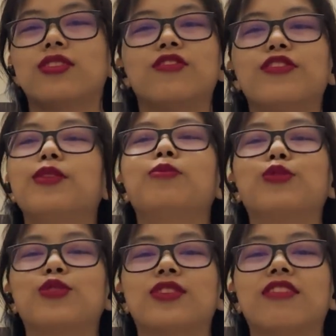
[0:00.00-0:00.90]
different
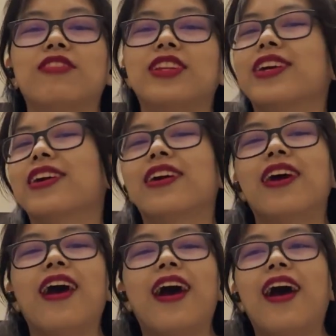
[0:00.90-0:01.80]
poses every day,
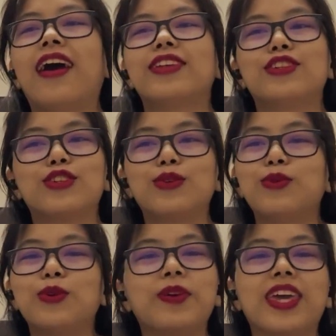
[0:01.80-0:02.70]
and she
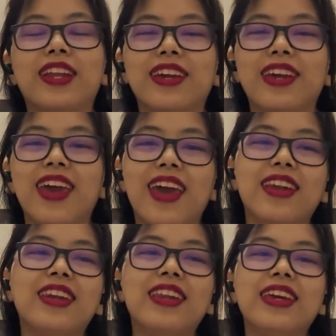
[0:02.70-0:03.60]
won't be getting
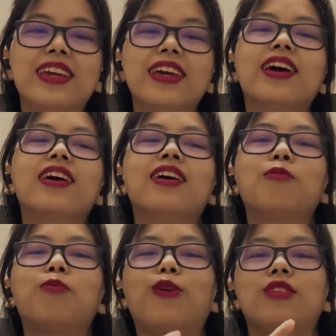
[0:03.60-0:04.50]
any
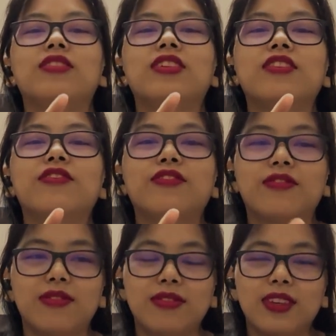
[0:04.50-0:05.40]
positive
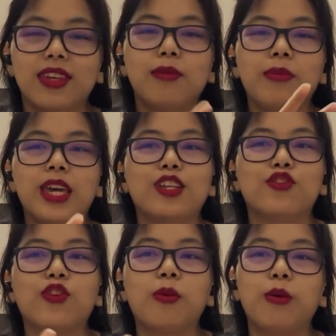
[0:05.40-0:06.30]
image
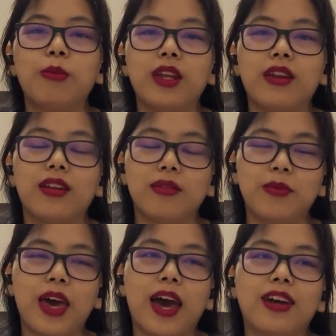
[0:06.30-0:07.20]
from her mirror.
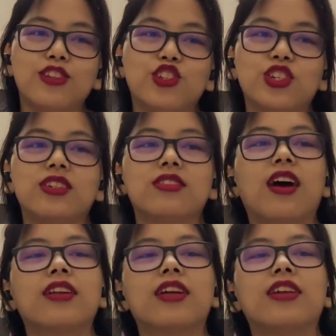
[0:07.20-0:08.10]
And she
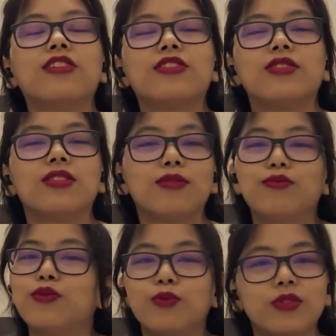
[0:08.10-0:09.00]
started
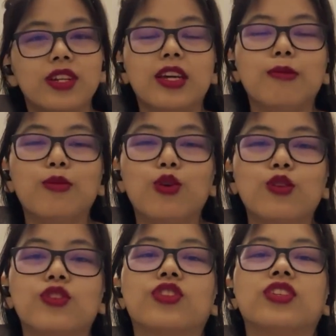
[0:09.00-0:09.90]
reading
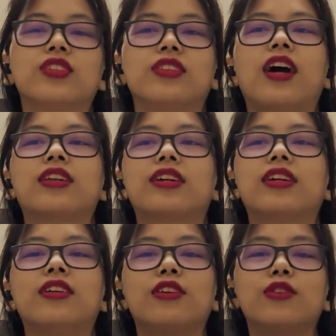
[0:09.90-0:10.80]
books, she
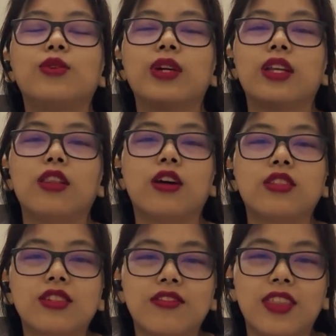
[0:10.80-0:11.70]
started doing
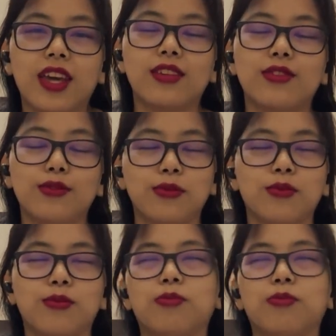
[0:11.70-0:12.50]
lots of things to